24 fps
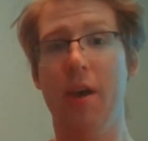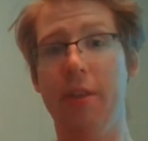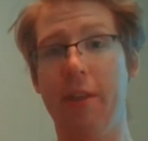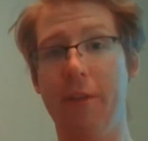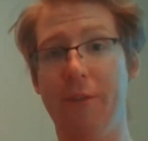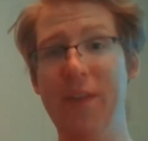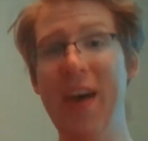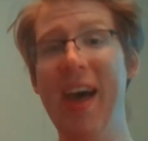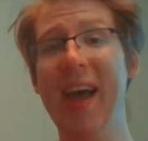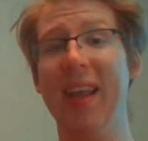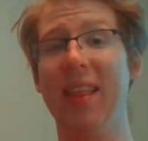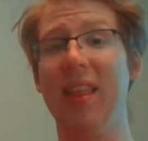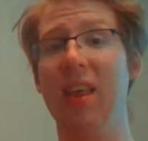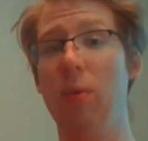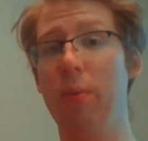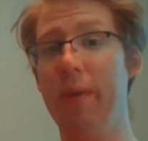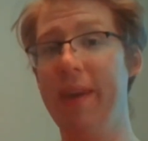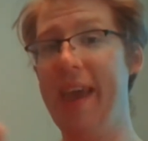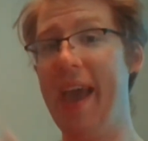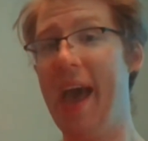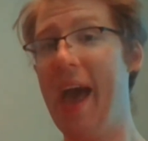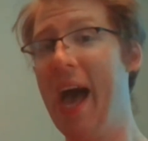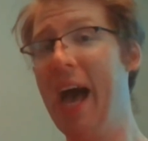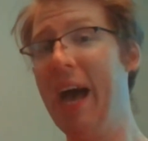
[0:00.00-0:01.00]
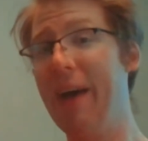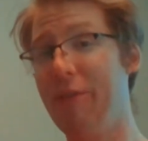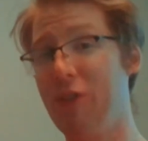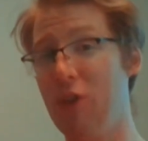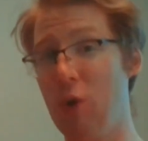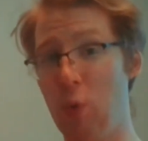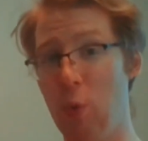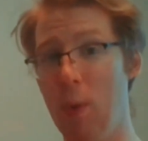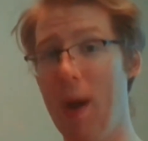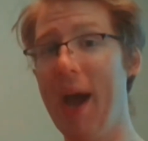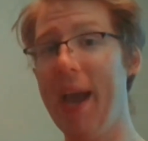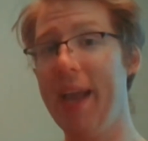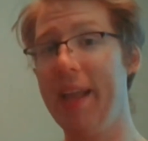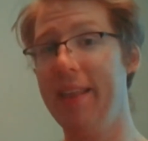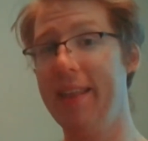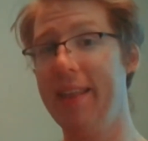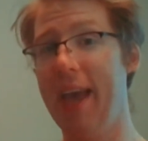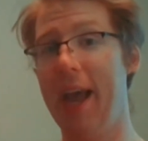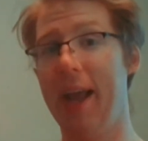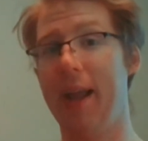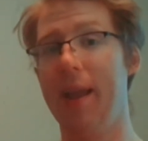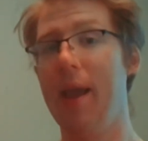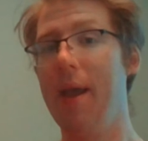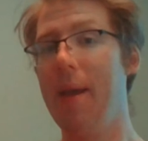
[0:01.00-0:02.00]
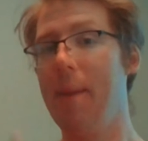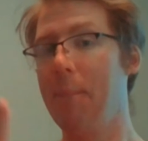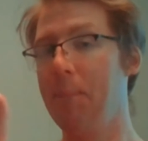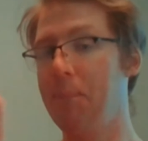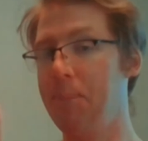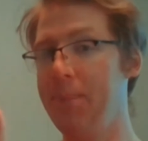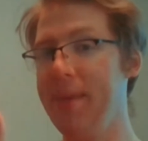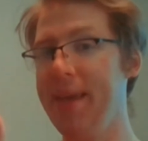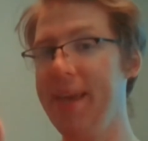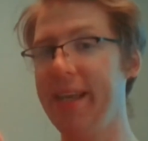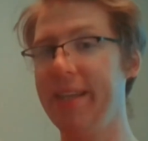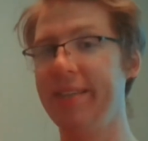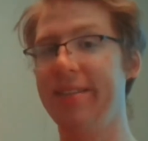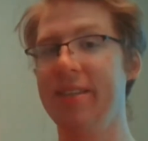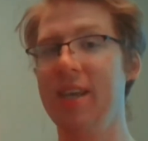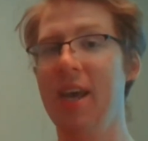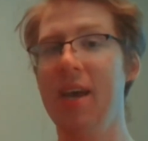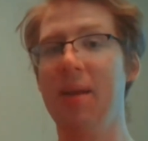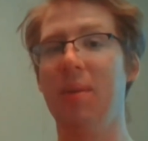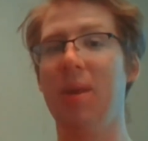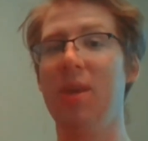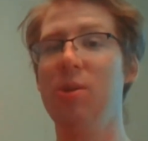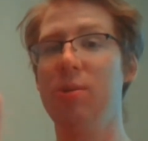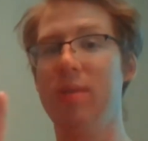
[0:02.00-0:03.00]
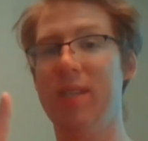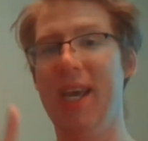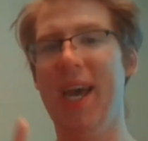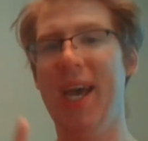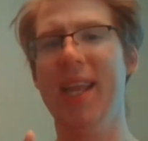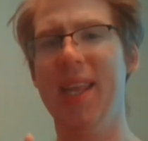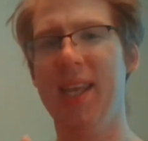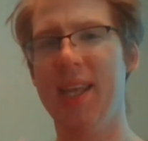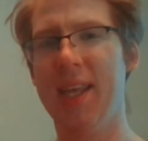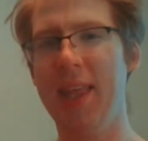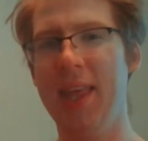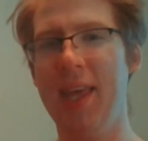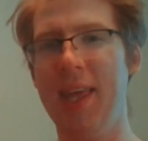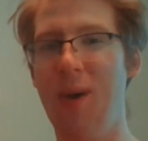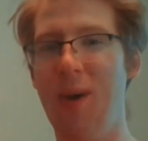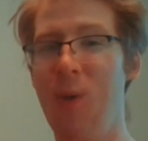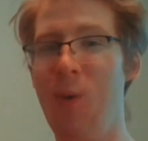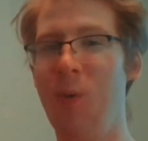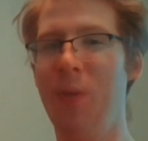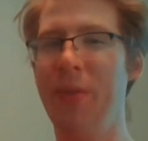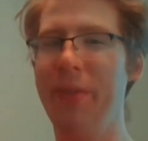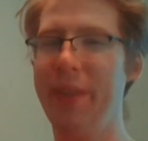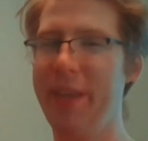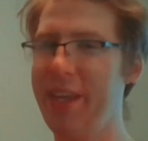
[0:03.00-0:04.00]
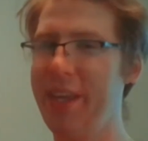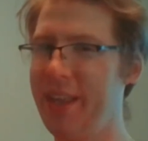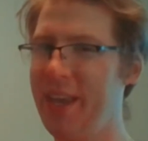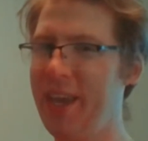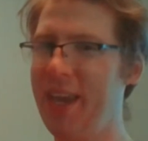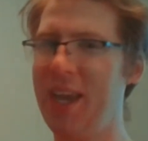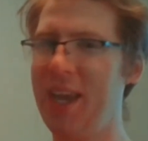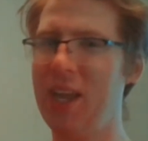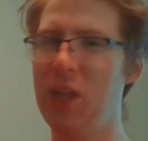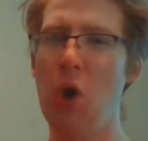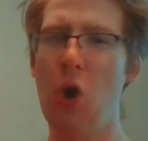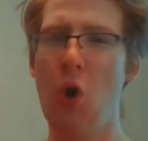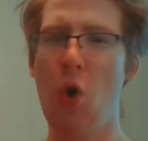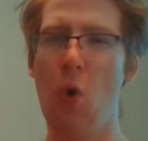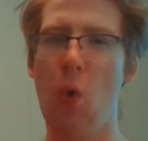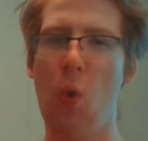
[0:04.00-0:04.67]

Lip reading: the fact that we have the Ride deck means that you technically only need